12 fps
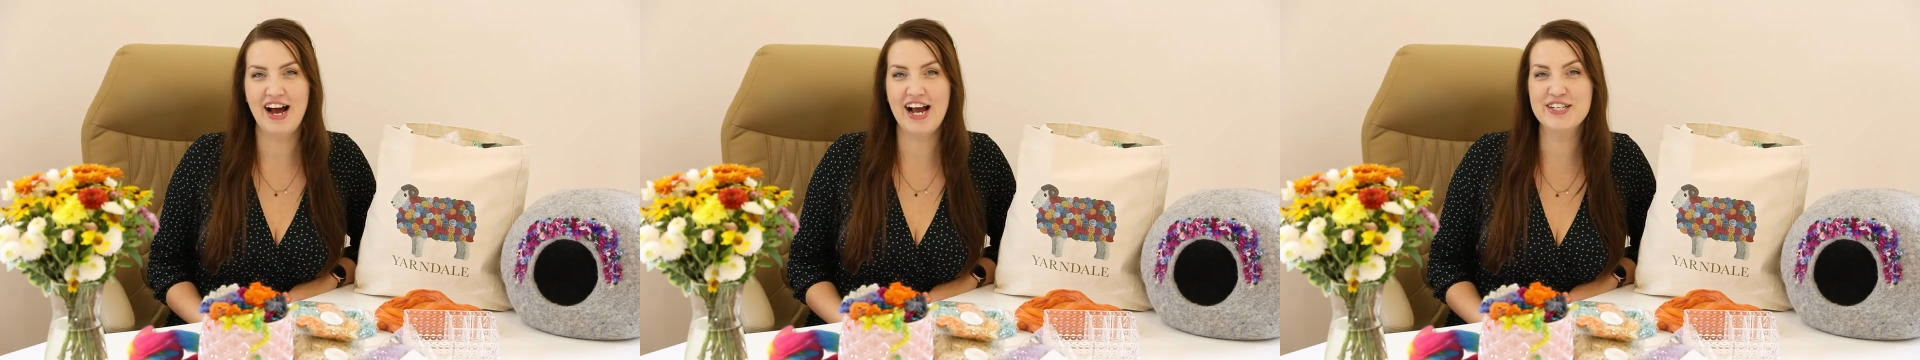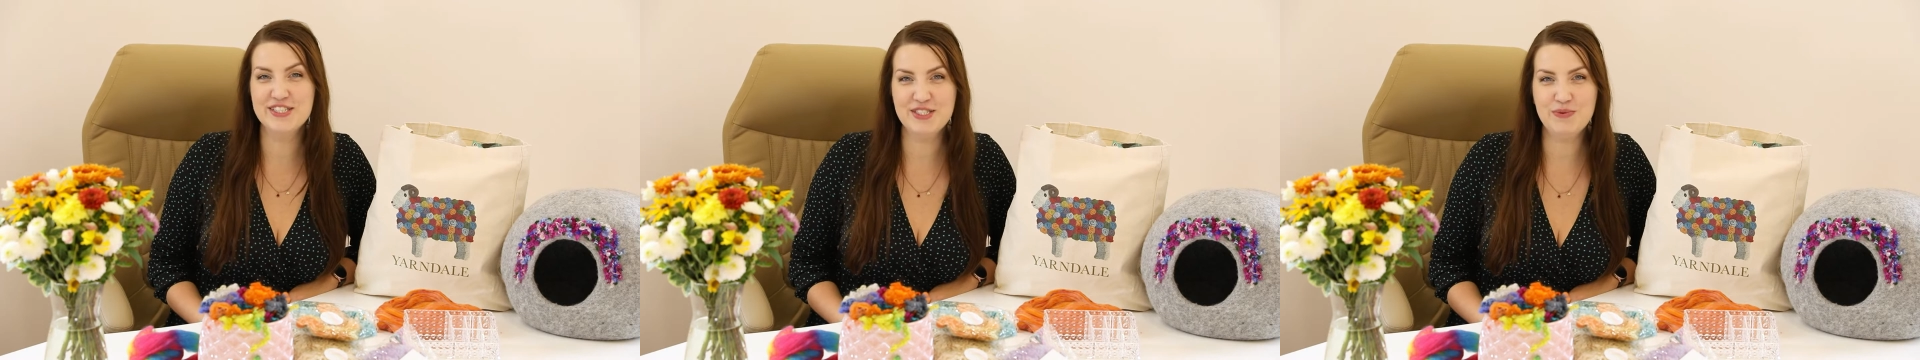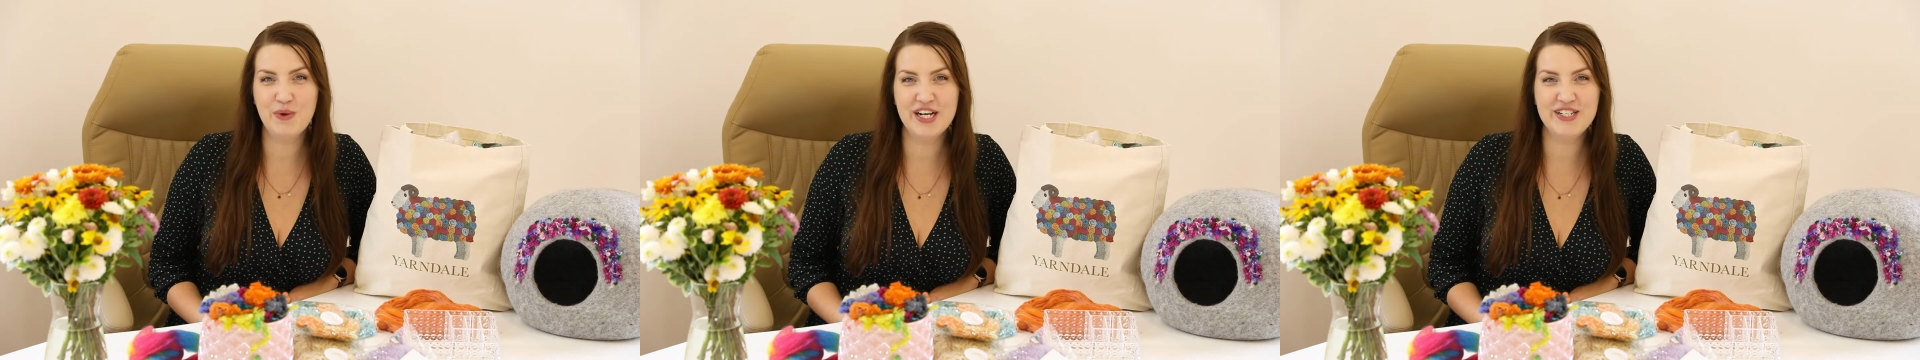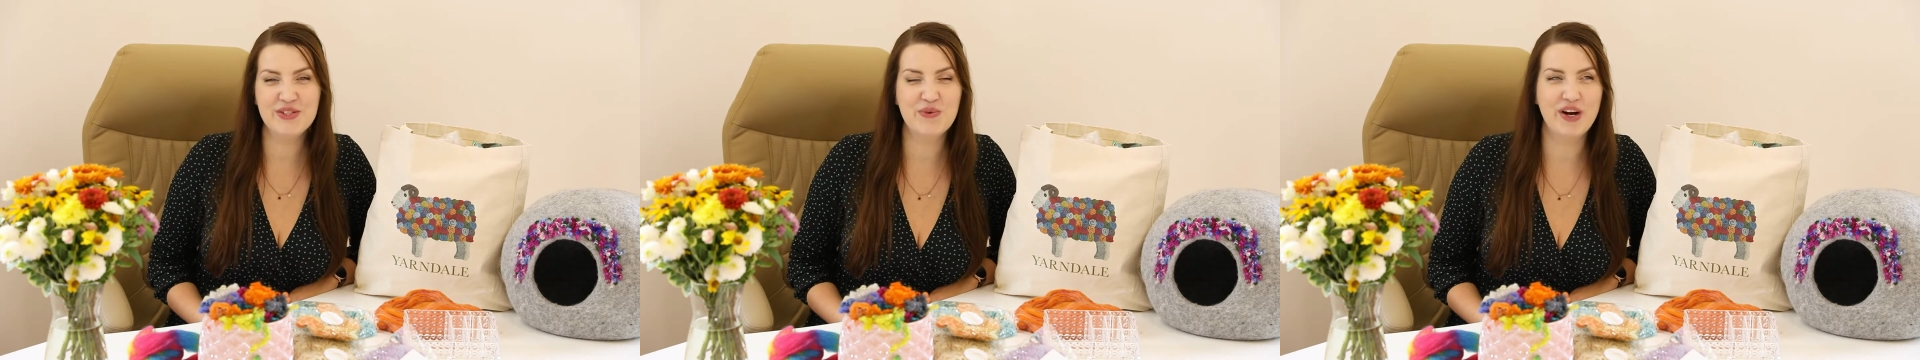I couldn't
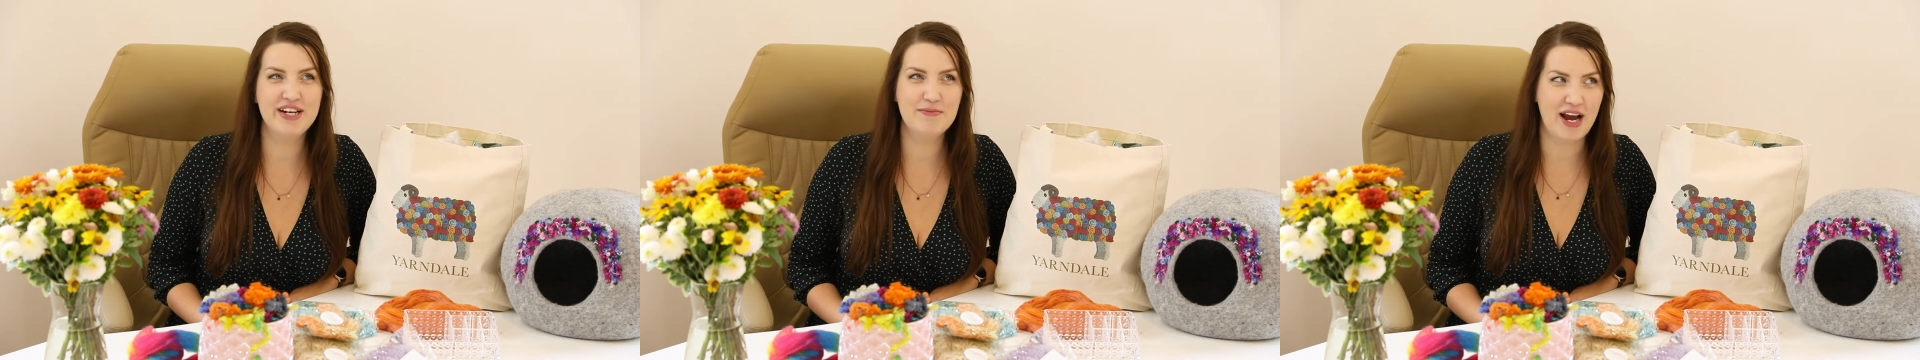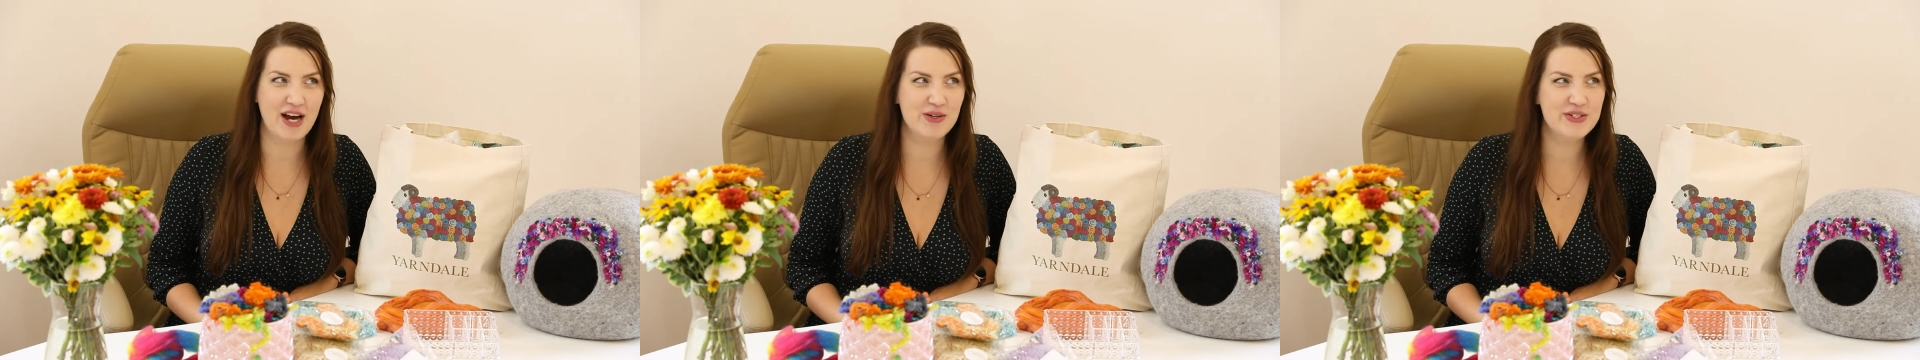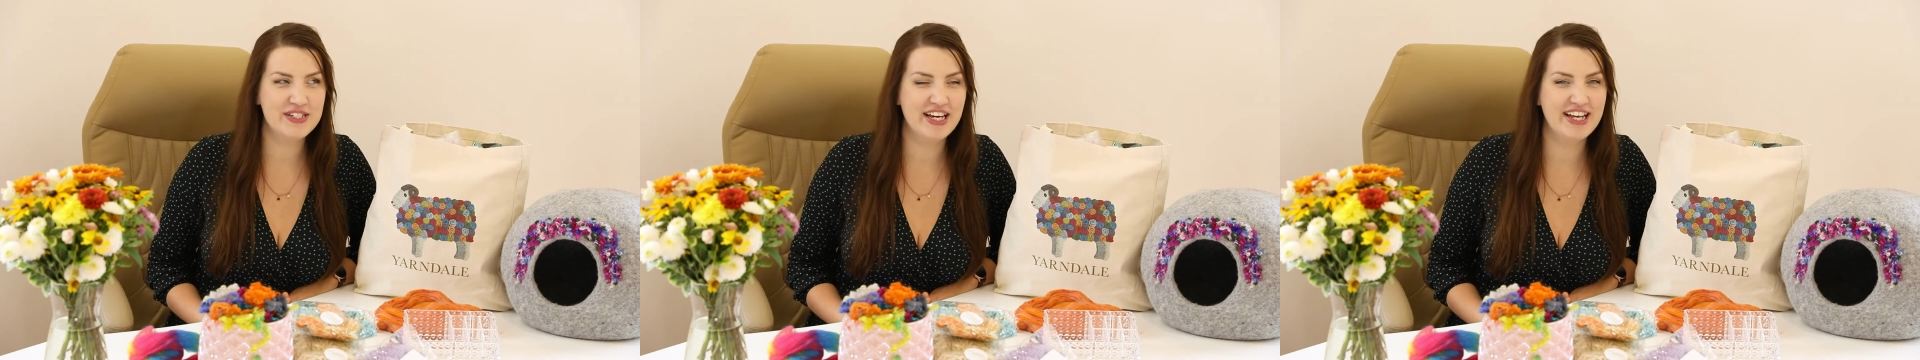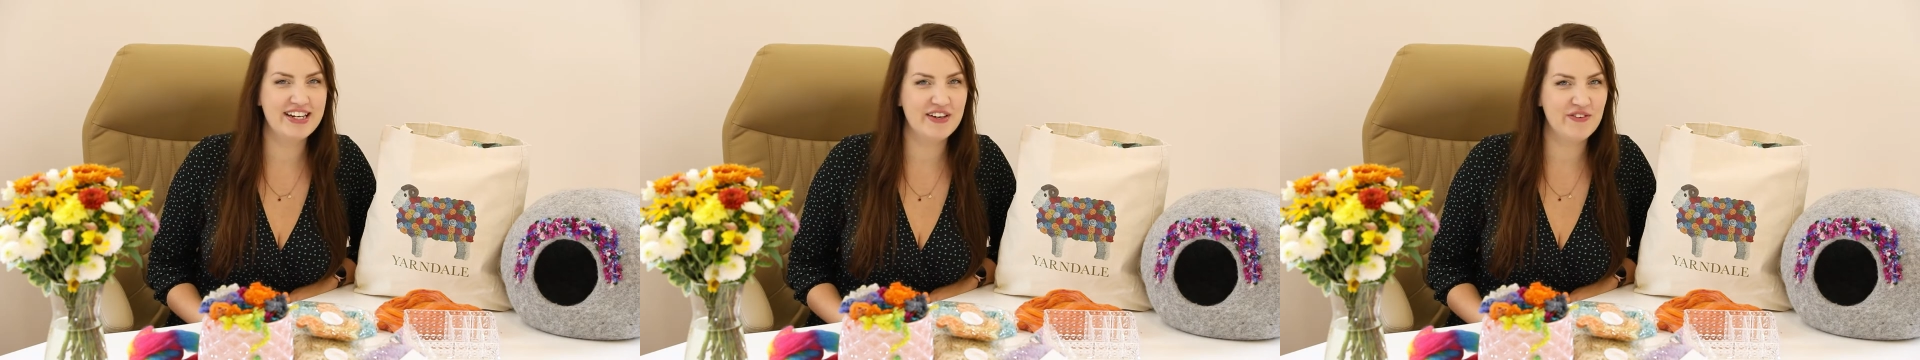wait to try them out
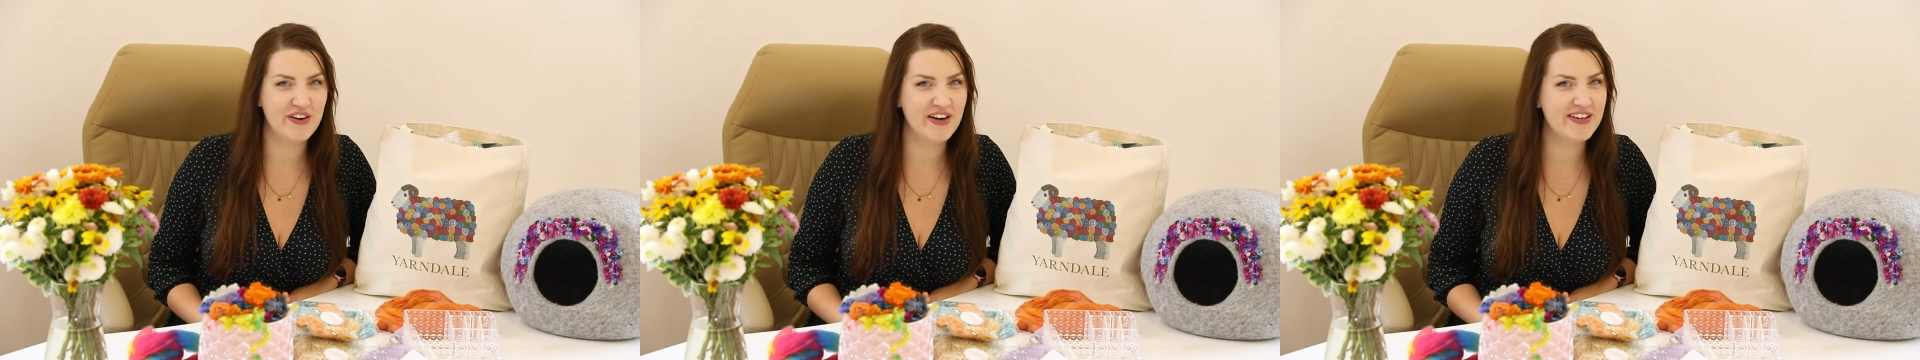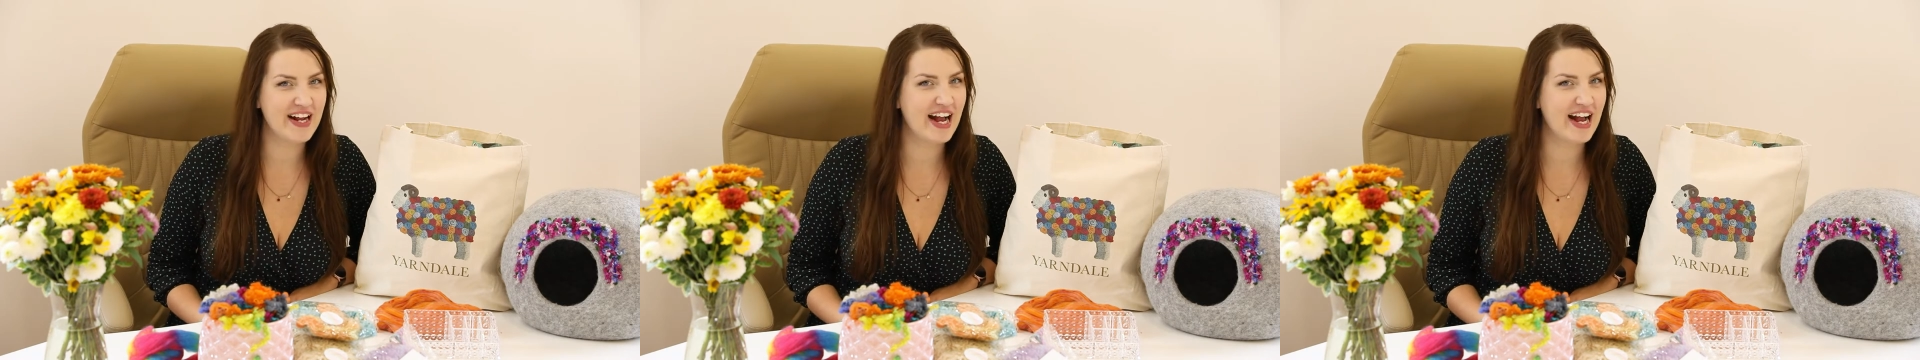and I figured